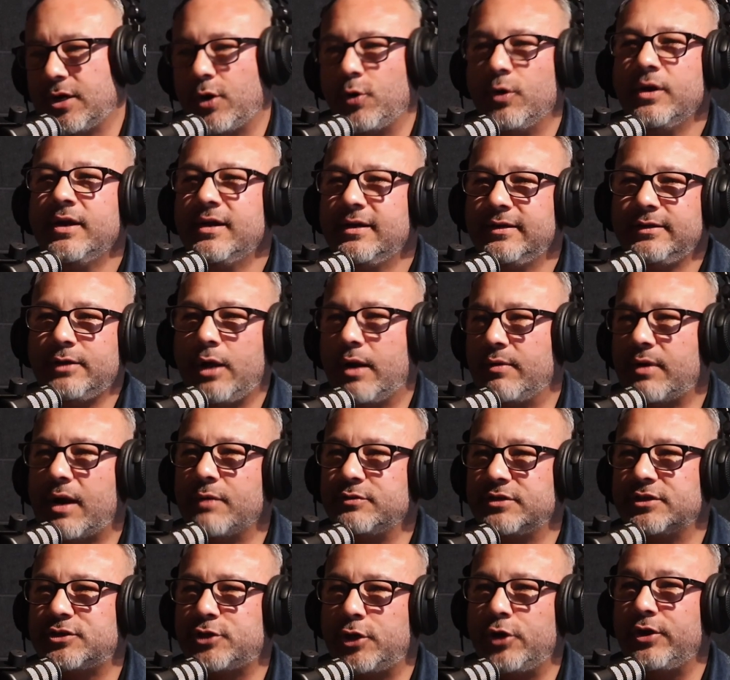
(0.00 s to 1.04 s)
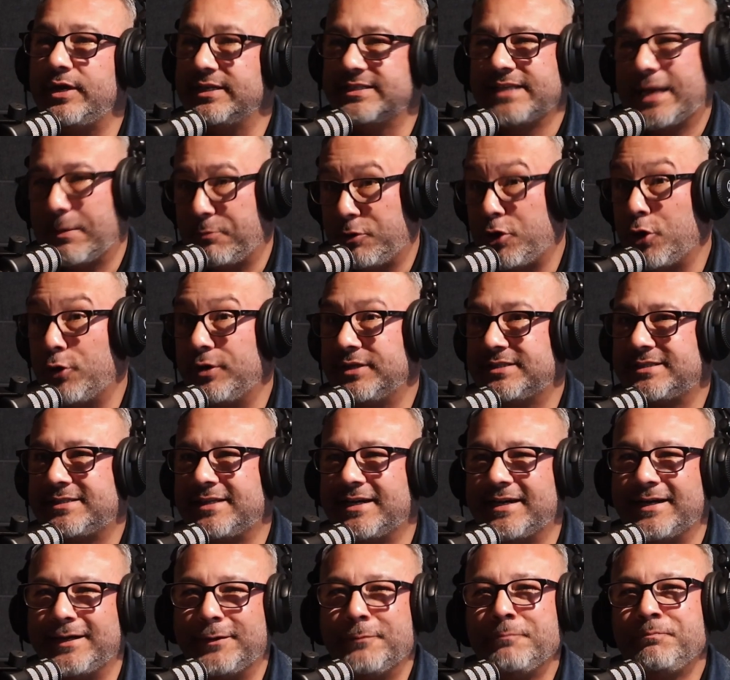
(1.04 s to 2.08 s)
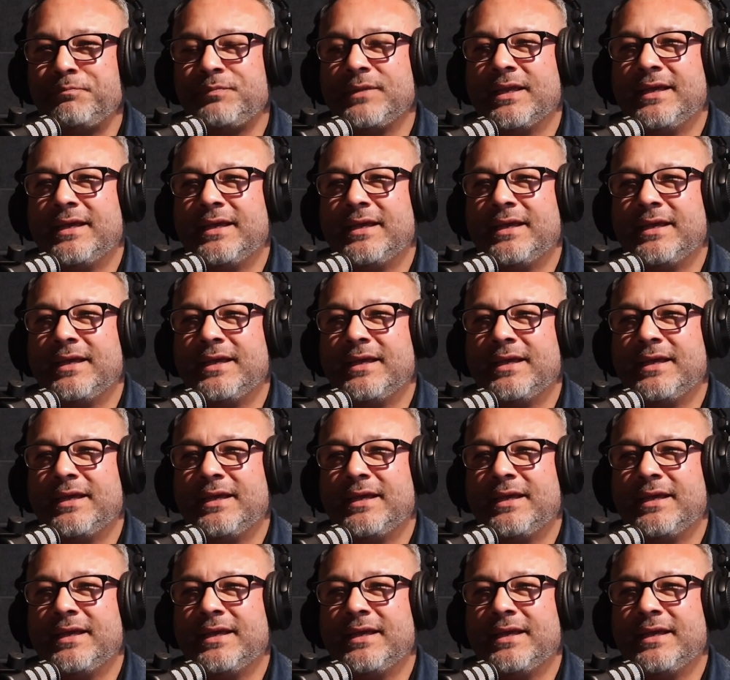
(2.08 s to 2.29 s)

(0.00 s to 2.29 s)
So, I was just curious, and I'm curious to